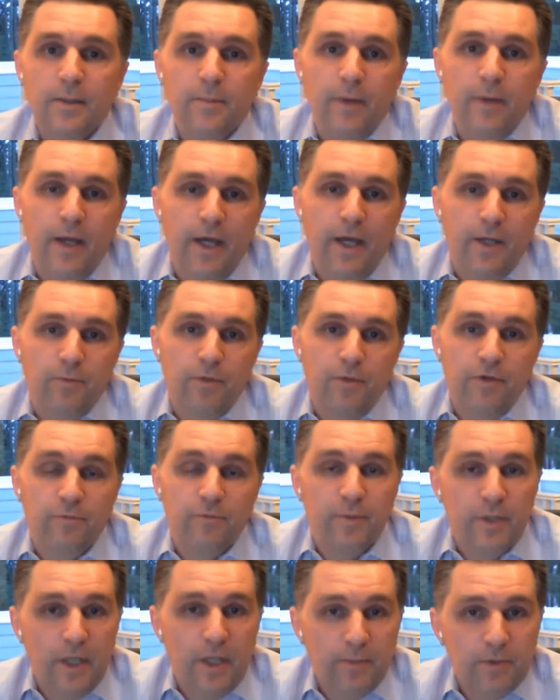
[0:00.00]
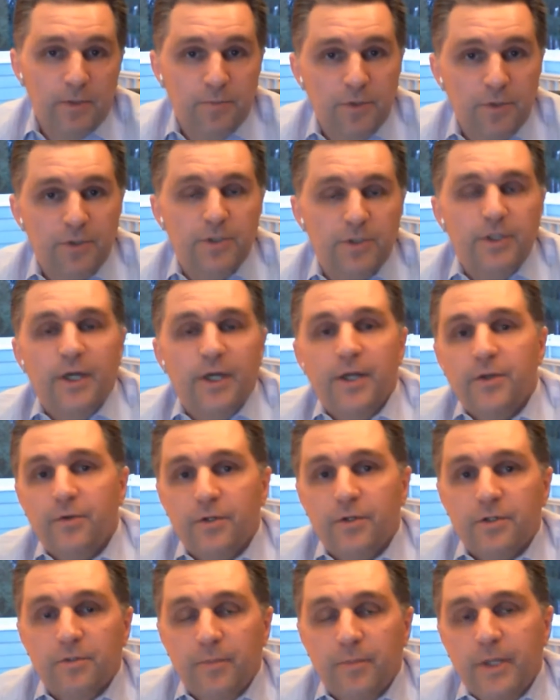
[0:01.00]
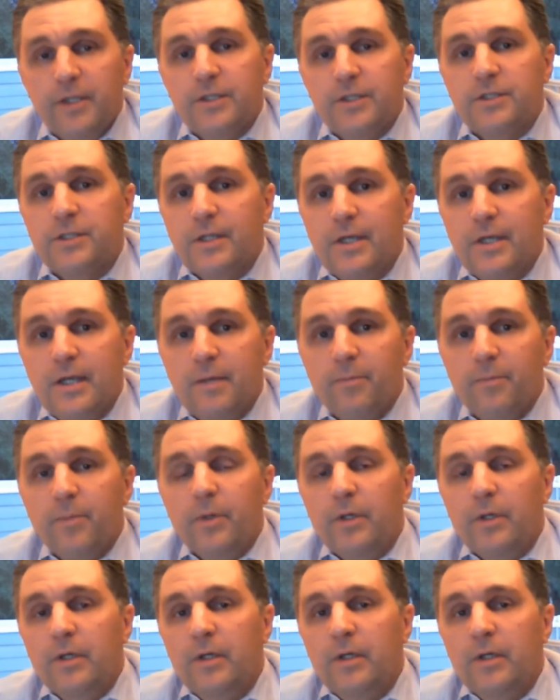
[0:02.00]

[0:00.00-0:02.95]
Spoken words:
And we've been able to put together a tremendous team